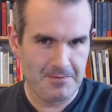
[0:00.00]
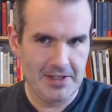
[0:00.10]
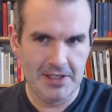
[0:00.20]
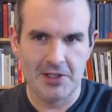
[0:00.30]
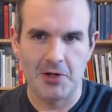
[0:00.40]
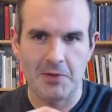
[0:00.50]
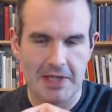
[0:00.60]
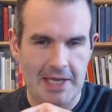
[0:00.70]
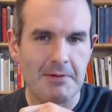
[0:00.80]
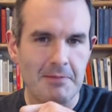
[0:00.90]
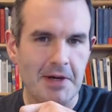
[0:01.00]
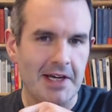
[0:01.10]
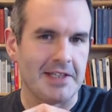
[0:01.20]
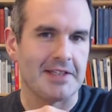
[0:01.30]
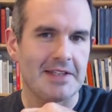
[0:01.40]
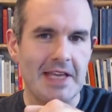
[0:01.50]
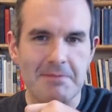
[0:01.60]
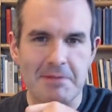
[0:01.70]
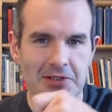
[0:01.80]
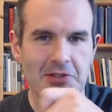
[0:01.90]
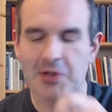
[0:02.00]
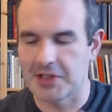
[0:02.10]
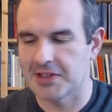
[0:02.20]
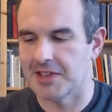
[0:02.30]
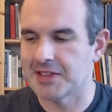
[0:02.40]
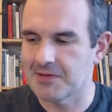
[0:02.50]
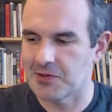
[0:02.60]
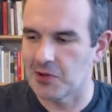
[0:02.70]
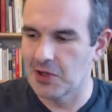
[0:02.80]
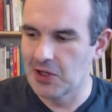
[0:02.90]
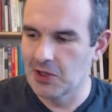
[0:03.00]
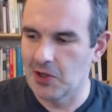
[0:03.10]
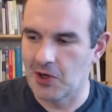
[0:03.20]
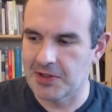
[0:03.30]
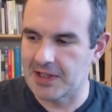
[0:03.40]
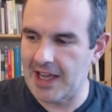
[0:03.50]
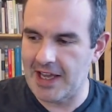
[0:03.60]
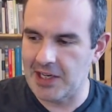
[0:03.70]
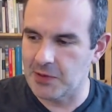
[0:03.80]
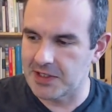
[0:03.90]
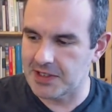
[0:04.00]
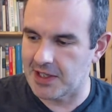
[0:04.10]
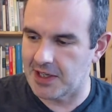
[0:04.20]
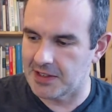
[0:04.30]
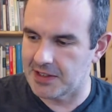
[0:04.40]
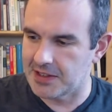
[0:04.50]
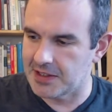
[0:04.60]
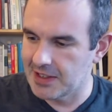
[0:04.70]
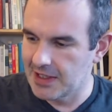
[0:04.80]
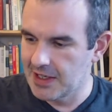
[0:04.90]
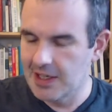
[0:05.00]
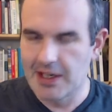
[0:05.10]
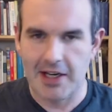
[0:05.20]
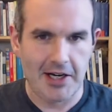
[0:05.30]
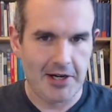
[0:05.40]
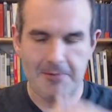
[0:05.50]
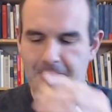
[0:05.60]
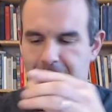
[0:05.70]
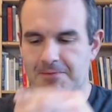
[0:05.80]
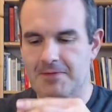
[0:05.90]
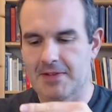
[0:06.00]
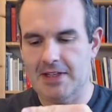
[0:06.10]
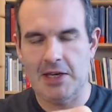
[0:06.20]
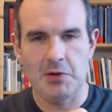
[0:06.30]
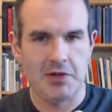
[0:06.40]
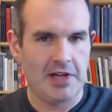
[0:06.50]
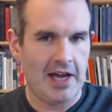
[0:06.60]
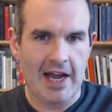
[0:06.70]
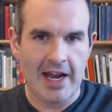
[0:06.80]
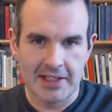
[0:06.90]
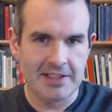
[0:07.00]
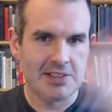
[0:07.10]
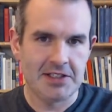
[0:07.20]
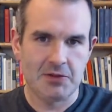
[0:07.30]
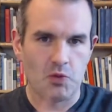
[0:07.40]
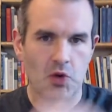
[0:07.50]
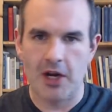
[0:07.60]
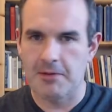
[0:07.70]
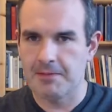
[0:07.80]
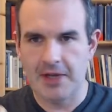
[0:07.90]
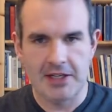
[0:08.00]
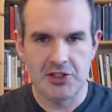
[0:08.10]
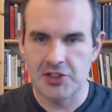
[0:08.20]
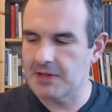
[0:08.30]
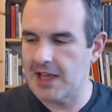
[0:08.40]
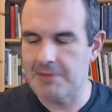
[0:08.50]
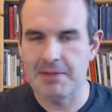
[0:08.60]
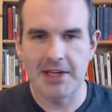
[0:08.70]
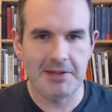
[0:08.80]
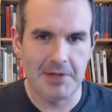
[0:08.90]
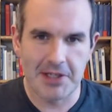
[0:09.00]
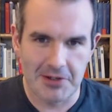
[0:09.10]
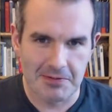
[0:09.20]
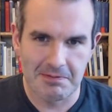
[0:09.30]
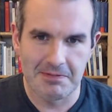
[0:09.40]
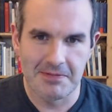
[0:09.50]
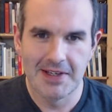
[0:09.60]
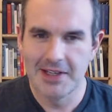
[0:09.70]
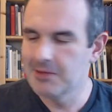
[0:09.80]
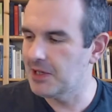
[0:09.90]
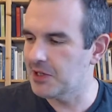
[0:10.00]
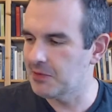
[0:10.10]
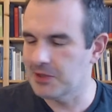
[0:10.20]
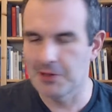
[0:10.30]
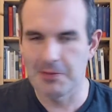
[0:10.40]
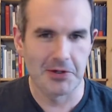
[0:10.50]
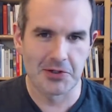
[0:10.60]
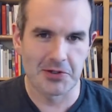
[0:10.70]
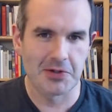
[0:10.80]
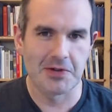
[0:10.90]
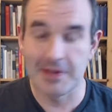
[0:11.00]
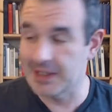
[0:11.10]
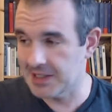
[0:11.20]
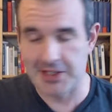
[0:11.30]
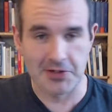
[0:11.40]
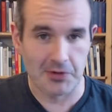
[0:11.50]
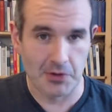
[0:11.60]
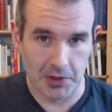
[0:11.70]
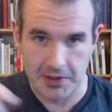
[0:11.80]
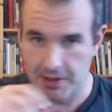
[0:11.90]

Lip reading: you know, keep in mind, they've been doing this for longer than anyone in Scotland, anywhere in Ireland, rum. Just pick your producer. These guys are older.